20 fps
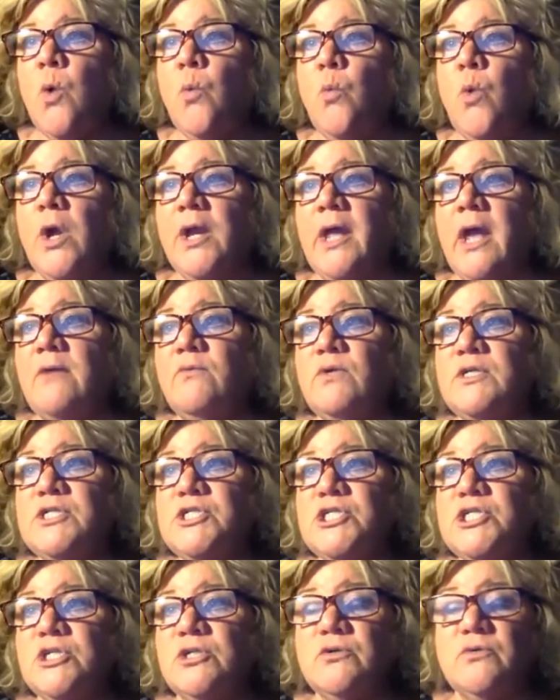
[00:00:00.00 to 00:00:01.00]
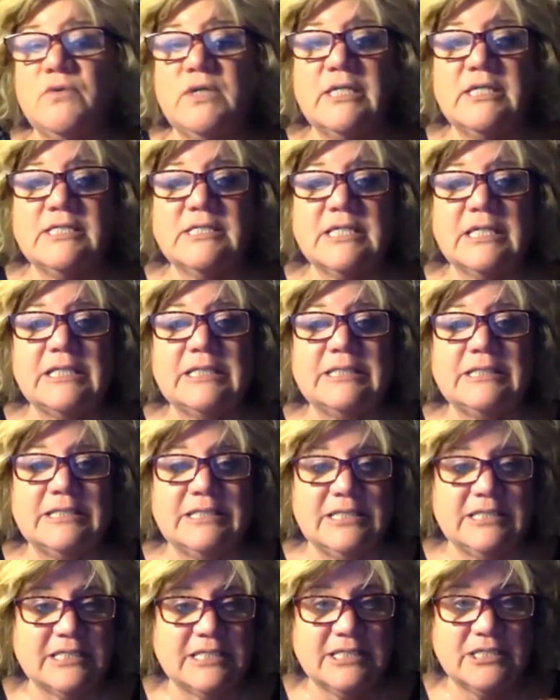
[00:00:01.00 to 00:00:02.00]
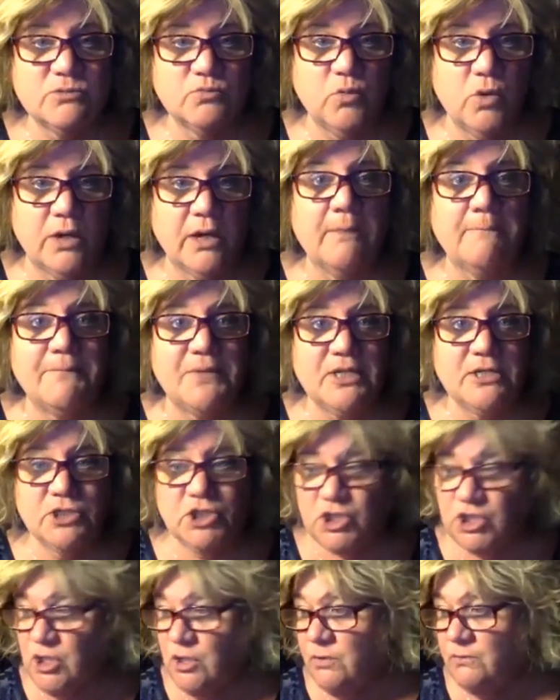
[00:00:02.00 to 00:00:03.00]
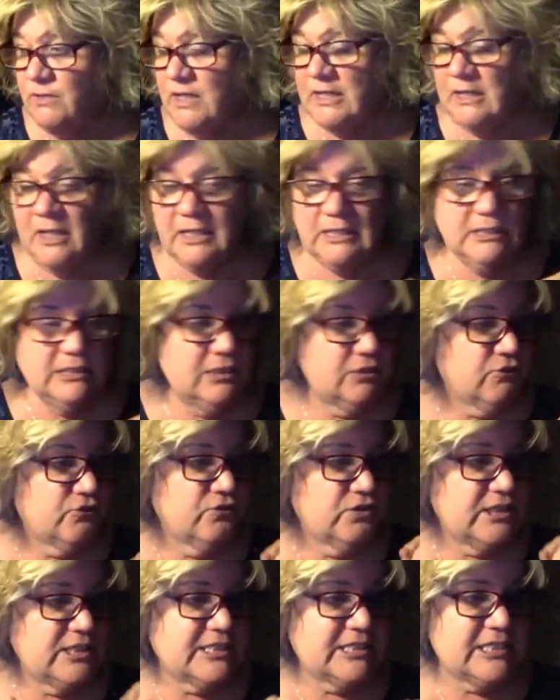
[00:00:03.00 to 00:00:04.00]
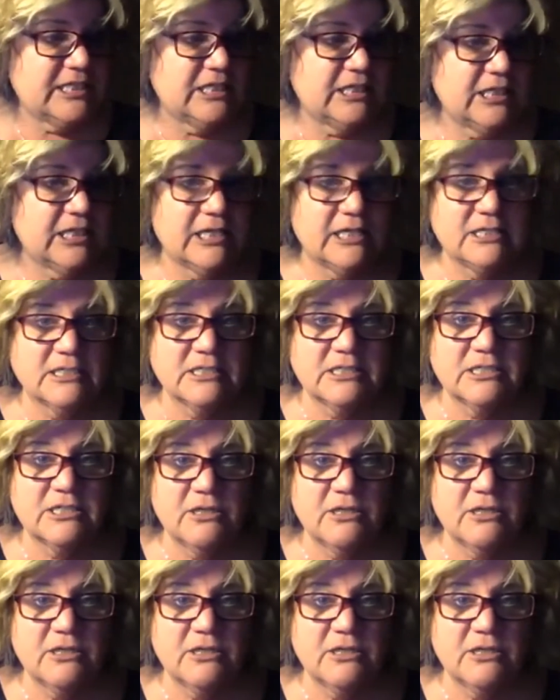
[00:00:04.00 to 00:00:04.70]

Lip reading: What I would do is, this is what I'm being shown, and I literally see things.